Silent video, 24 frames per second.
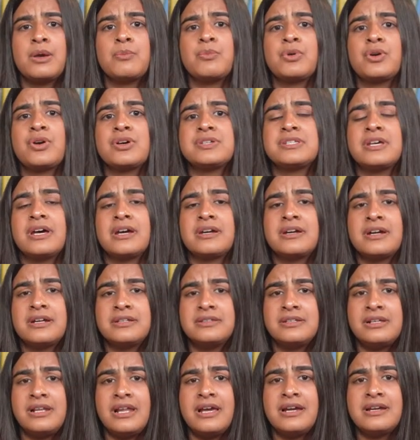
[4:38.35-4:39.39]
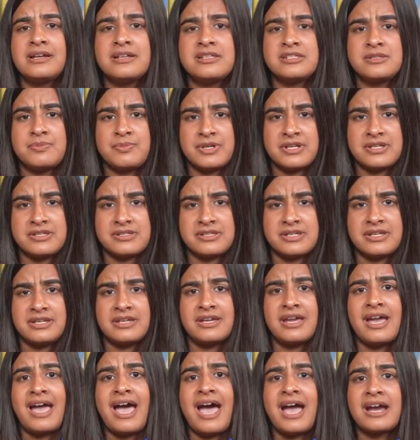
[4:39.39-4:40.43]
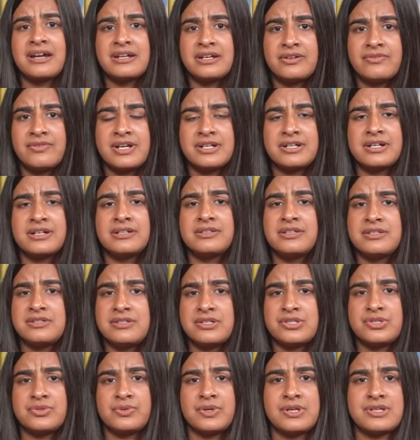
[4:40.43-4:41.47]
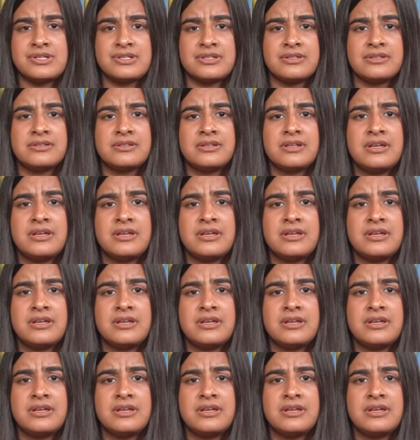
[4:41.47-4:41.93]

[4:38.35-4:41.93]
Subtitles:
because the Agartala conspiracy aggravated the situation.